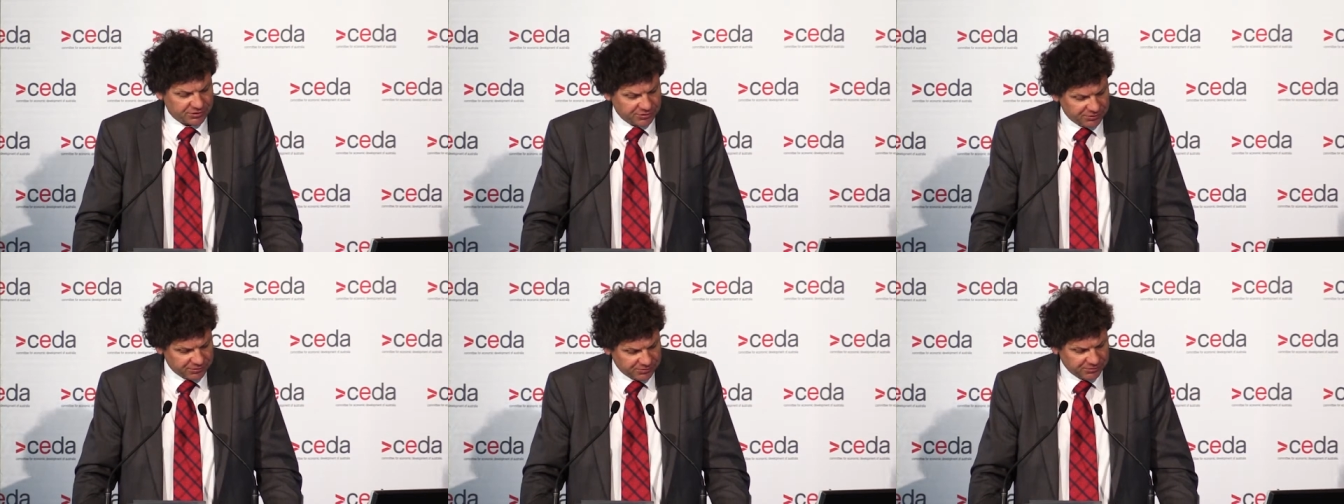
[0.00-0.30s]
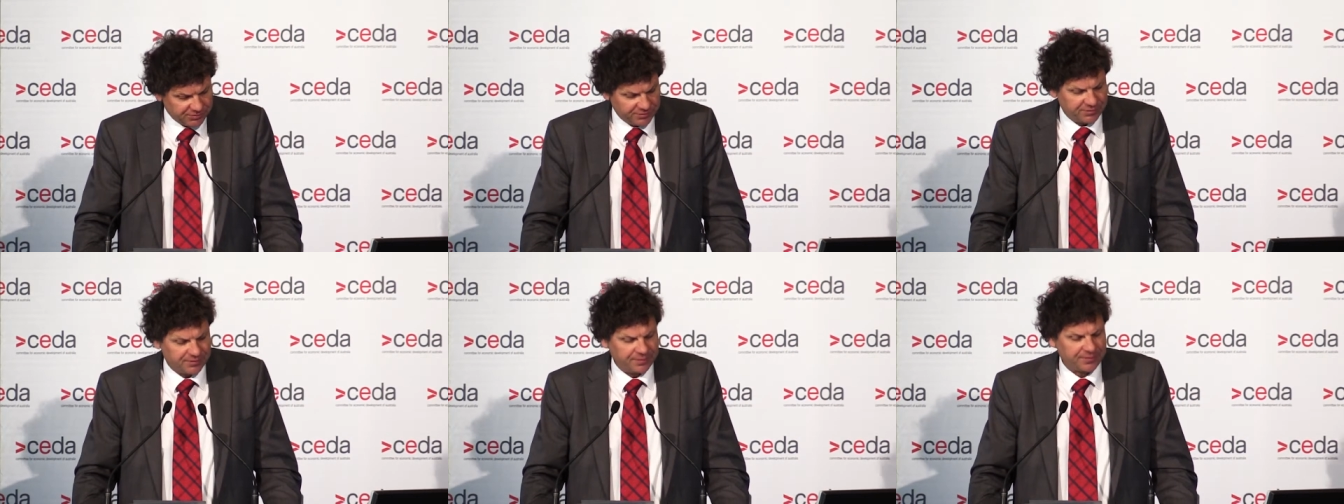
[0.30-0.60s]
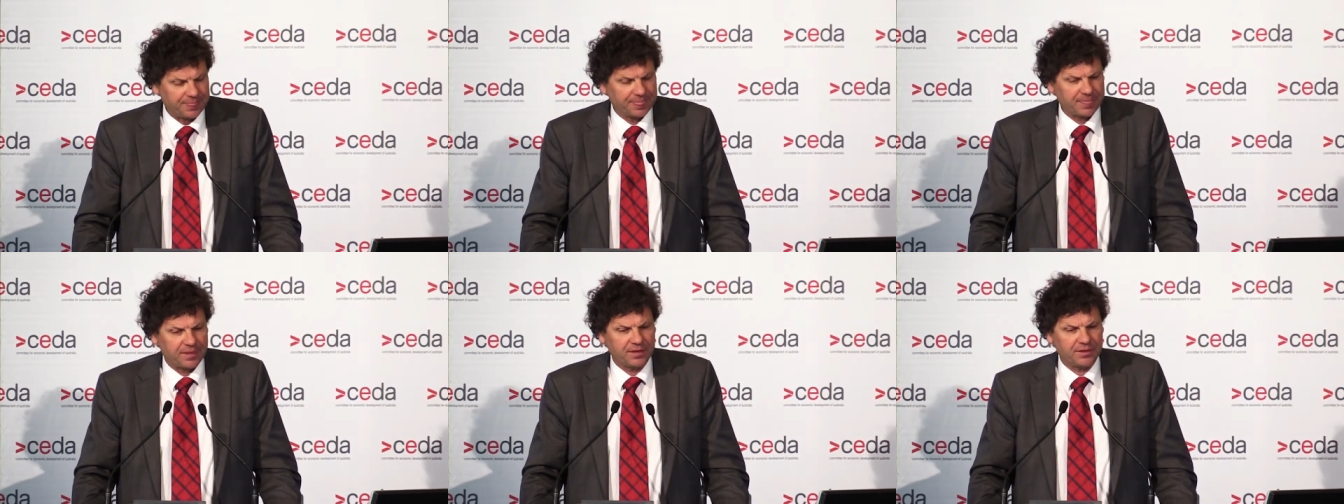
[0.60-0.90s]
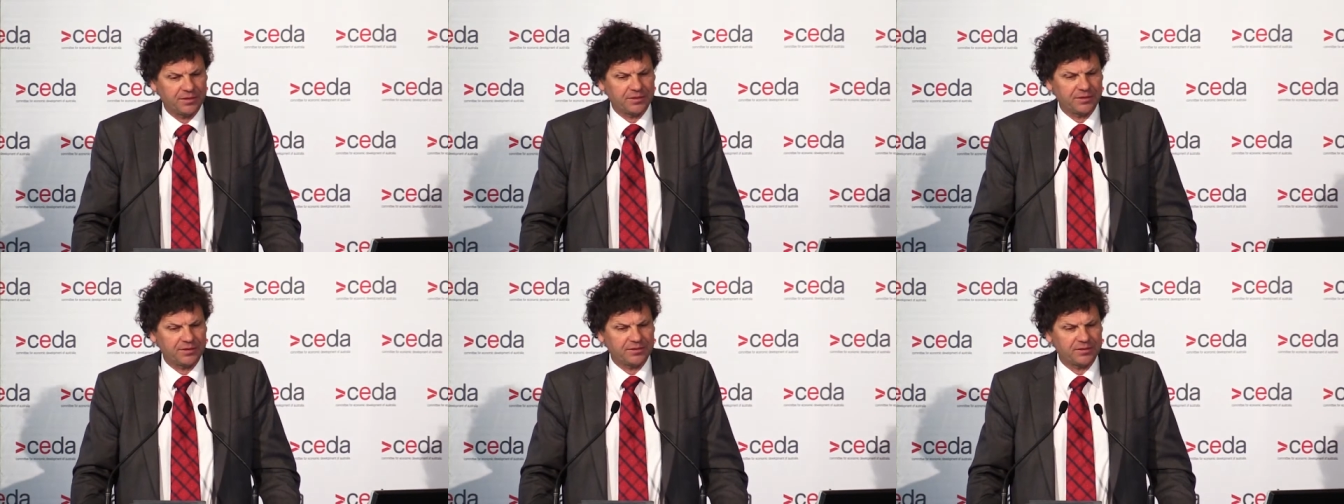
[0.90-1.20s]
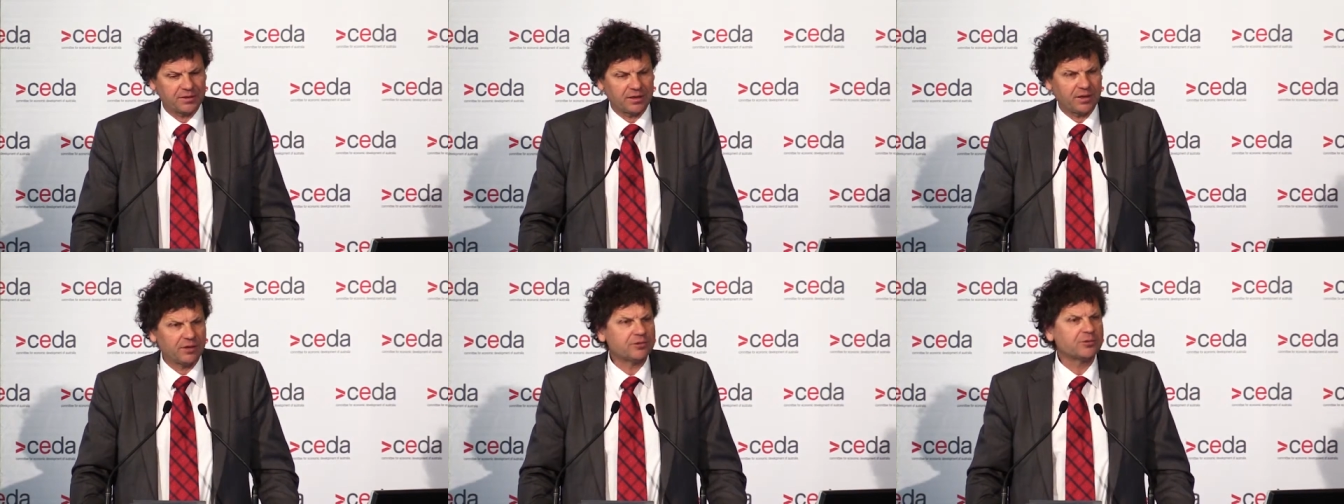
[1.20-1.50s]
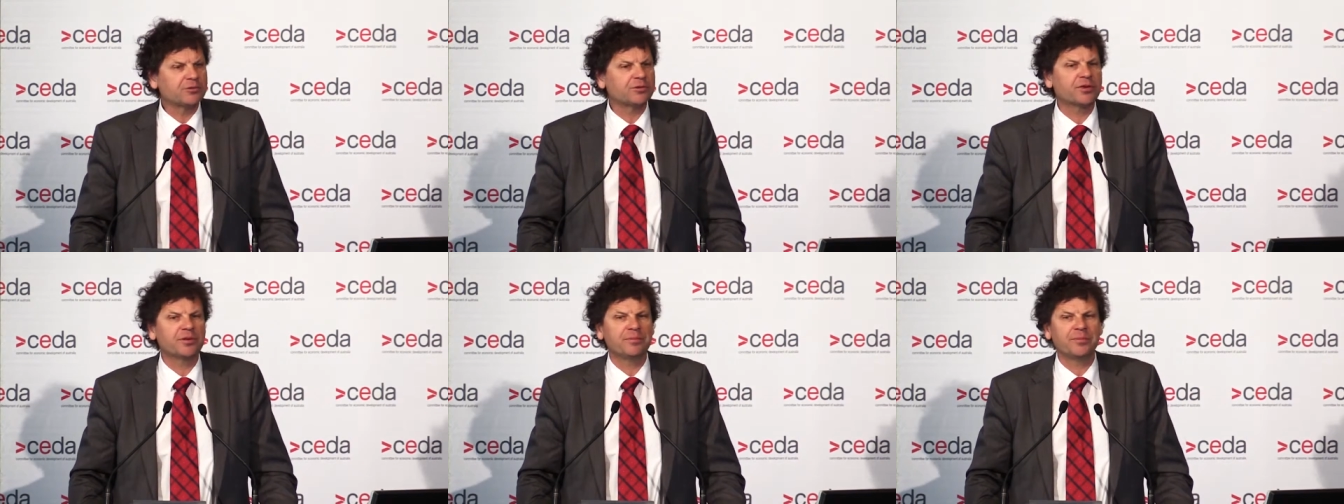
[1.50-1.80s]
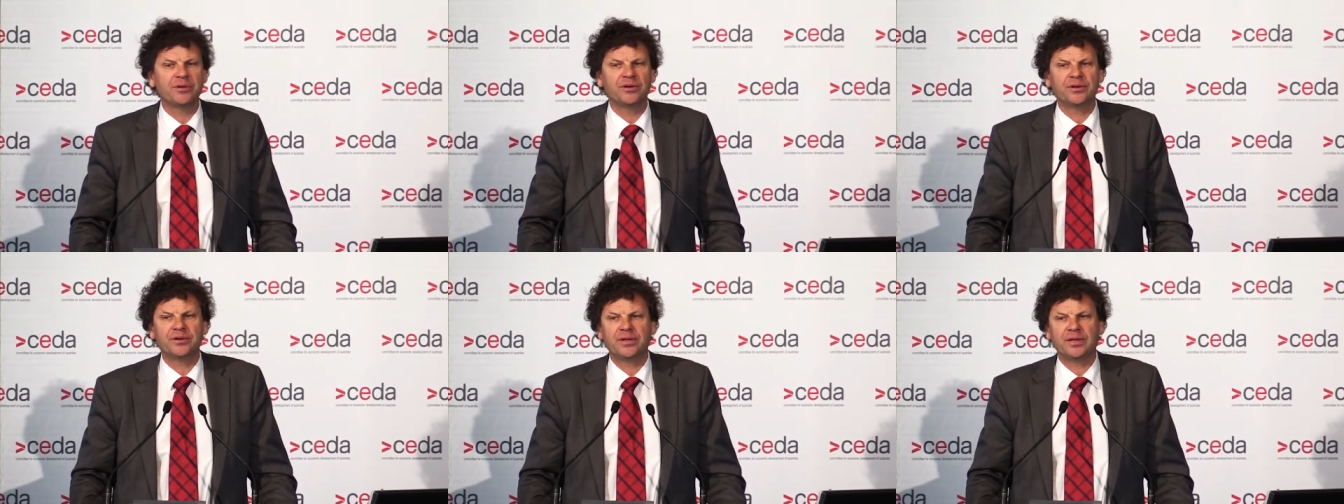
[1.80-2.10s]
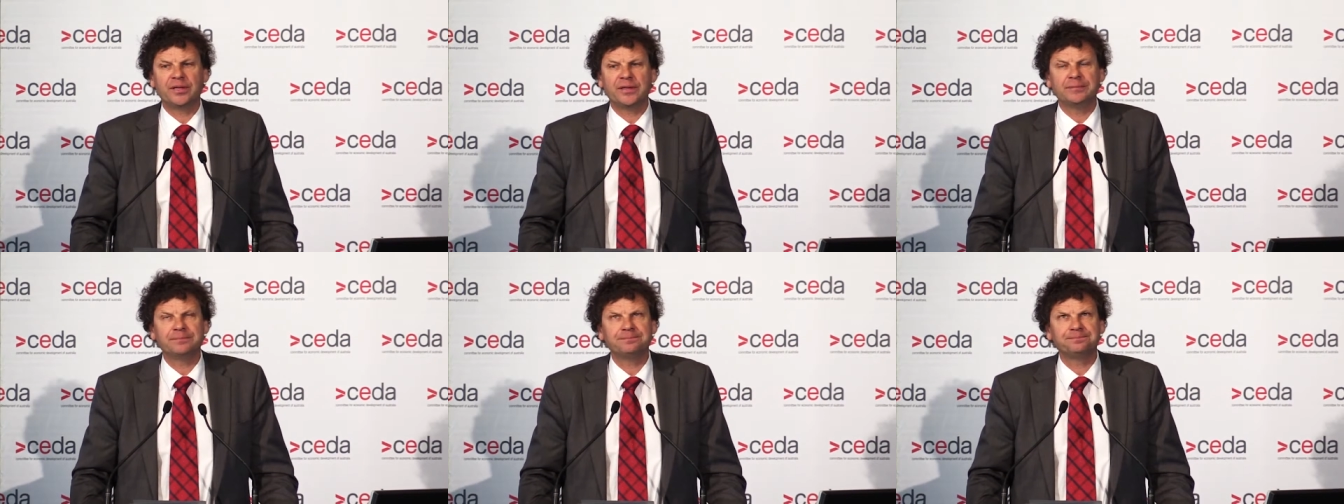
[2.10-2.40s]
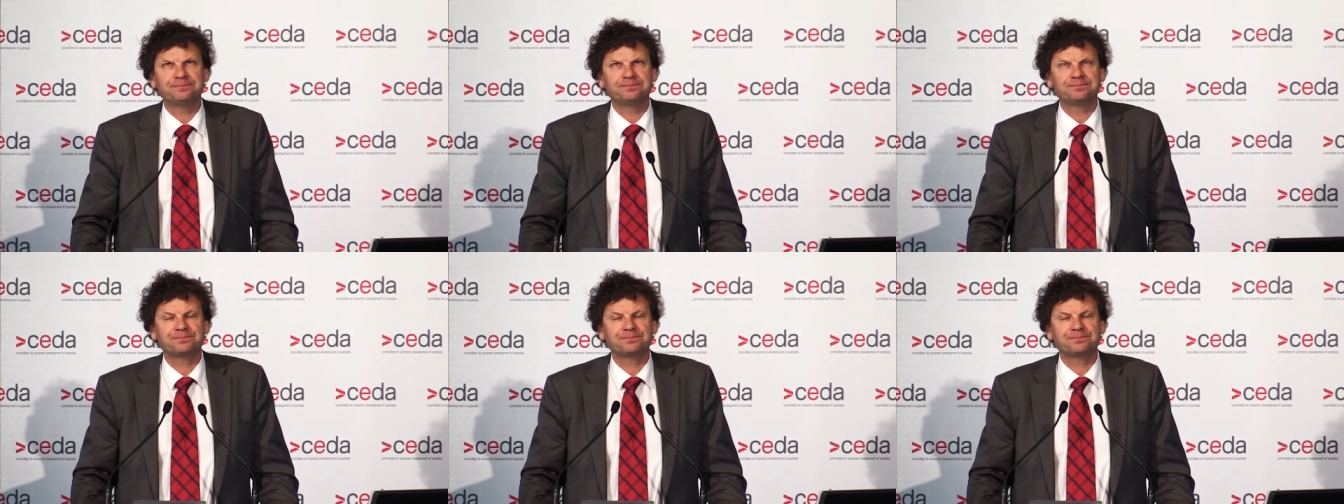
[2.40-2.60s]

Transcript: heard that the local community